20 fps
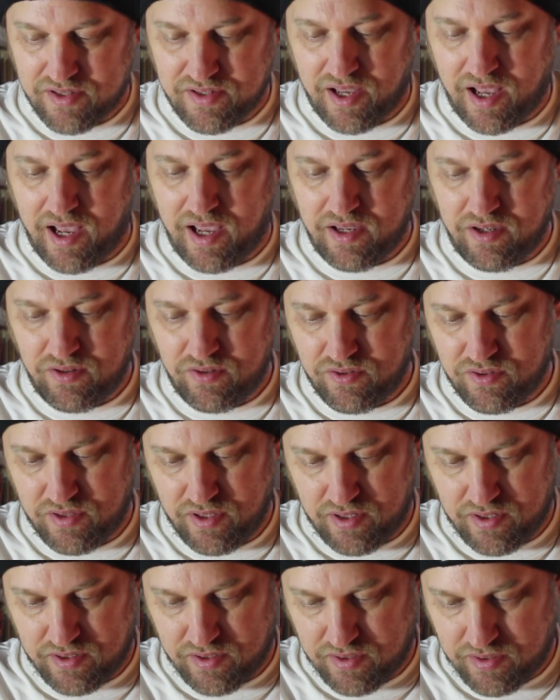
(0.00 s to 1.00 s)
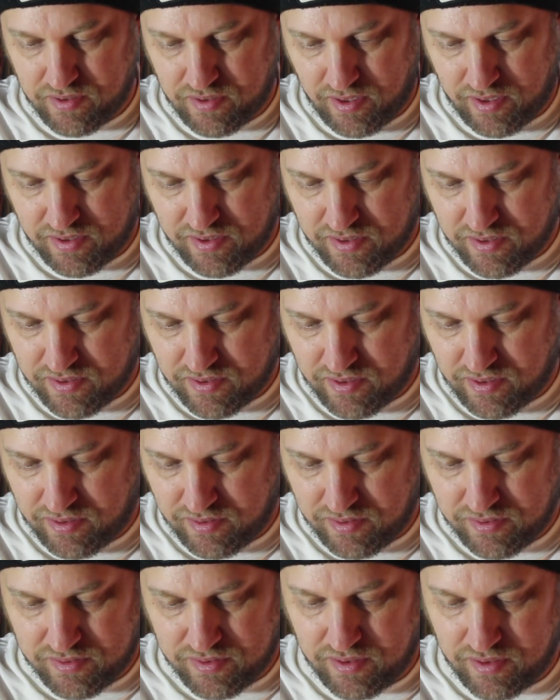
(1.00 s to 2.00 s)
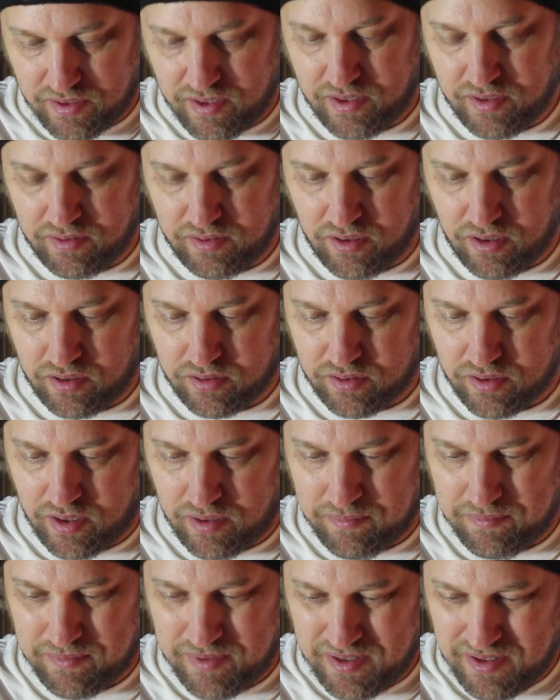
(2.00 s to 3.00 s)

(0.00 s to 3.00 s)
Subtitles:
I use this because it's going to take a long time.